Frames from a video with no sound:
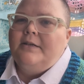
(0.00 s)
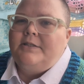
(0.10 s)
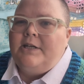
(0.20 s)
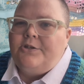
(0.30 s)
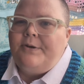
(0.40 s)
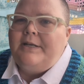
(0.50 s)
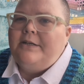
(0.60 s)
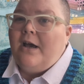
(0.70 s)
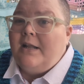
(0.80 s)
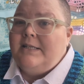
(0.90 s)

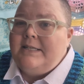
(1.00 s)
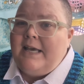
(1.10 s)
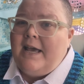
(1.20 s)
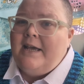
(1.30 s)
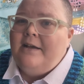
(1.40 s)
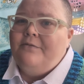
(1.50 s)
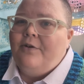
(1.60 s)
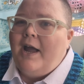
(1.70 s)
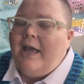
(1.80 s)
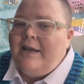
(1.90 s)
StitchWit.ca
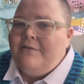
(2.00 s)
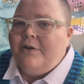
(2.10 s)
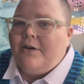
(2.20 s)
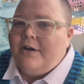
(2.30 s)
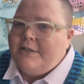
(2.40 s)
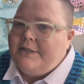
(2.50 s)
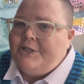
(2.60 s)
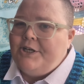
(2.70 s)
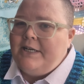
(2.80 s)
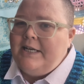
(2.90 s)
for any of your
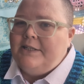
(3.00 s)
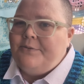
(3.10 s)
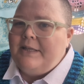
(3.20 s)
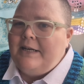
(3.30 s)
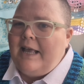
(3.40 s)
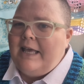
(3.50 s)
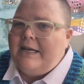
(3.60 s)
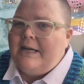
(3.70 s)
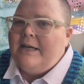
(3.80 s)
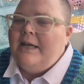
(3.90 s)
cross-stitching needs within
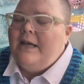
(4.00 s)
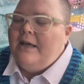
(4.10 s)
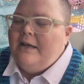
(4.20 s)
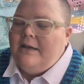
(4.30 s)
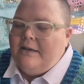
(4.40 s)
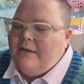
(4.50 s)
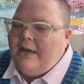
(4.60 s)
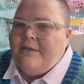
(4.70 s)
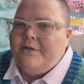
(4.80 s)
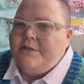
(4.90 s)
Canada.
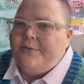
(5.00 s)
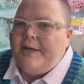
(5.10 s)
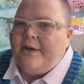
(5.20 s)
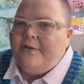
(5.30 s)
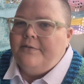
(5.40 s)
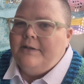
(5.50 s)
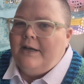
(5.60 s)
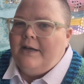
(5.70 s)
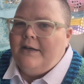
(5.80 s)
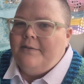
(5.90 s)
Heather is the way to go,
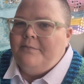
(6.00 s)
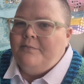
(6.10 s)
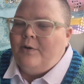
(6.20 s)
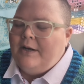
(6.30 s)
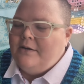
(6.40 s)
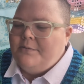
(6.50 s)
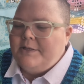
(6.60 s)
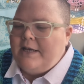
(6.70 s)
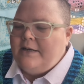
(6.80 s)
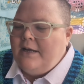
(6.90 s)

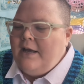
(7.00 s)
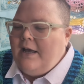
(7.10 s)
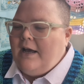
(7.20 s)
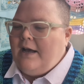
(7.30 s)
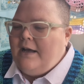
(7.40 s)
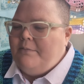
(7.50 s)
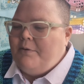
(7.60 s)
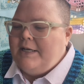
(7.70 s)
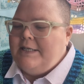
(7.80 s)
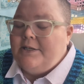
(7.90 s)
100%.
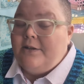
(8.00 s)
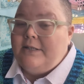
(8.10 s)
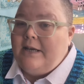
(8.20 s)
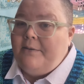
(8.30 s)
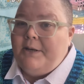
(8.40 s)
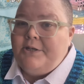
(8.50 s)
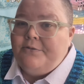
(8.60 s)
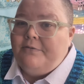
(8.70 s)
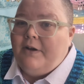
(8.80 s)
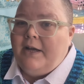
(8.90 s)
Prices are the same as
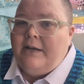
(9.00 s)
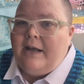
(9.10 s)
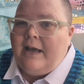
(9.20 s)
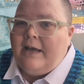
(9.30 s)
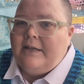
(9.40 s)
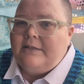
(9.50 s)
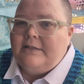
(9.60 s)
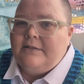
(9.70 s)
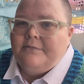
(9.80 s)
you would find at,